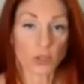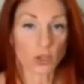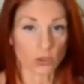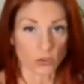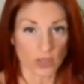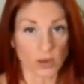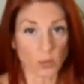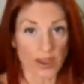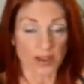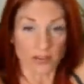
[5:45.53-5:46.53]
You can do those
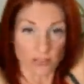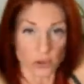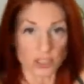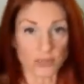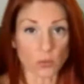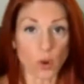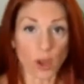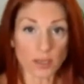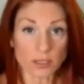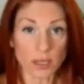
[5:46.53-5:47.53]
unweighted at first if you
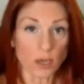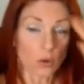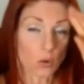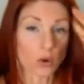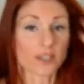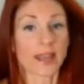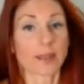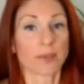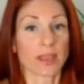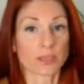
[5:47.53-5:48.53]
want, or
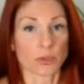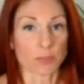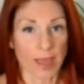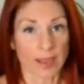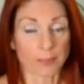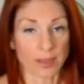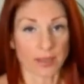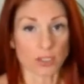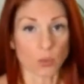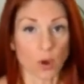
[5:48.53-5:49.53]
stand up with your back up
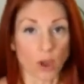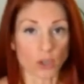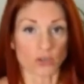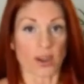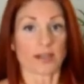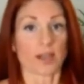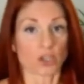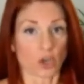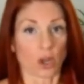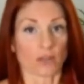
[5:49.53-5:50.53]
against a wall and try and
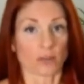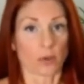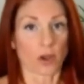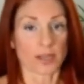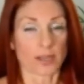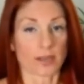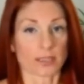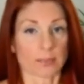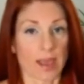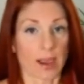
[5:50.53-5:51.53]
touch all of your body
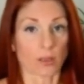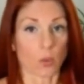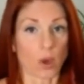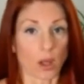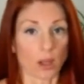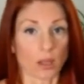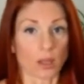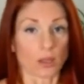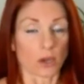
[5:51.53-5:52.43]
against the back of the wall.